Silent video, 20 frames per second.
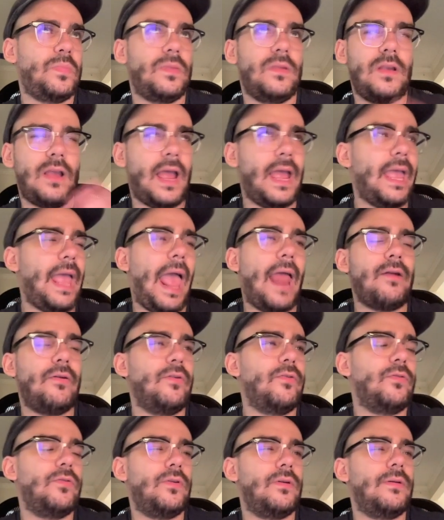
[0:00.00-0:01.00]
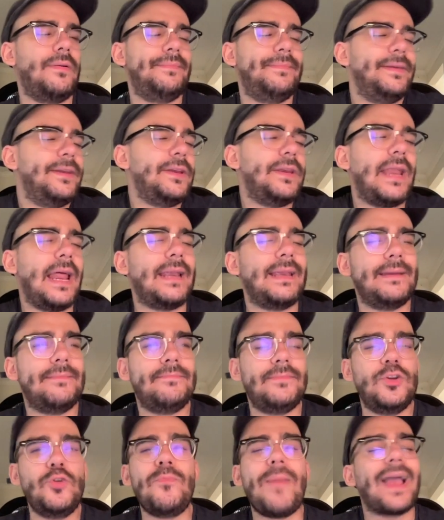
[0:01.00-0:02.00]
not
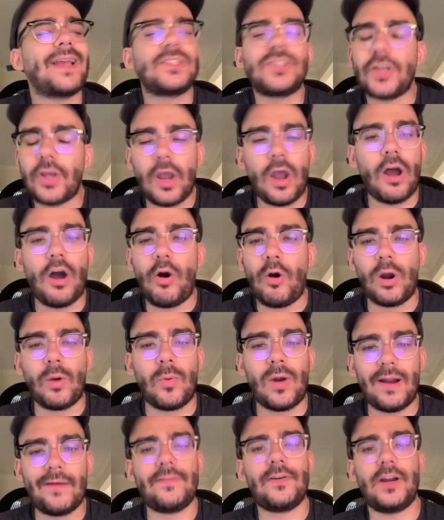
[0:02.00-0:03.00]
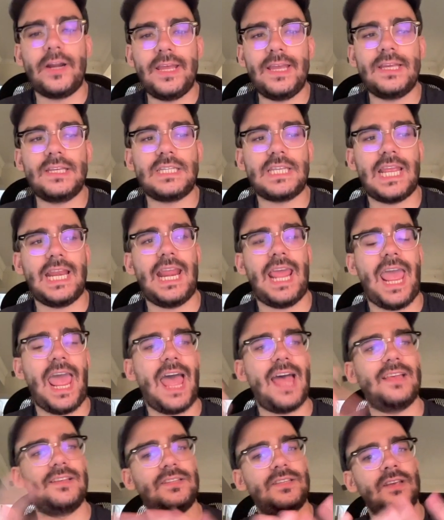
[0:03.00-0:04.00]
New Mexico or wherever it is, and it
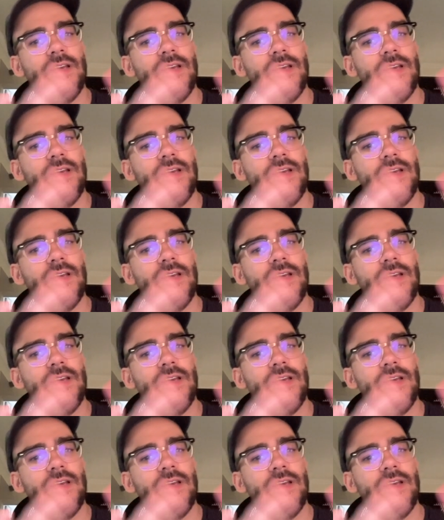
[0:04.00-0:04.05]
has,